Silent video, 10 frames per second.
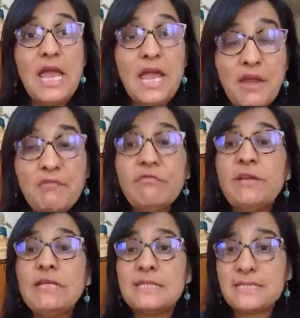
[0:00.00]

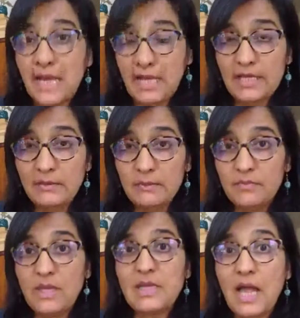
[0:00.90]
Every time
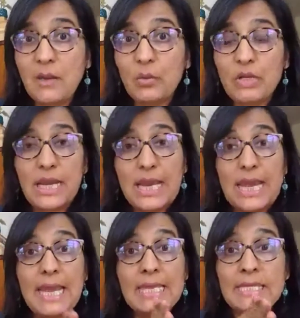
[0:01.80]
that I would
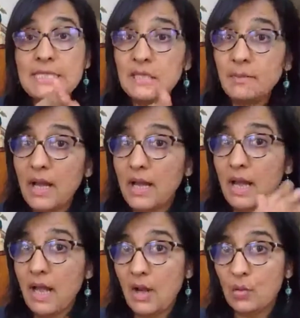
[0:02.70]
enter my
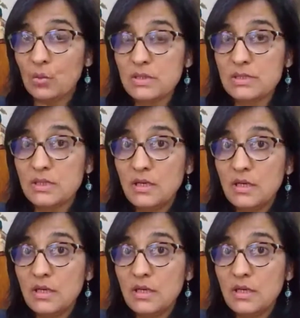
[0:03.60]
house,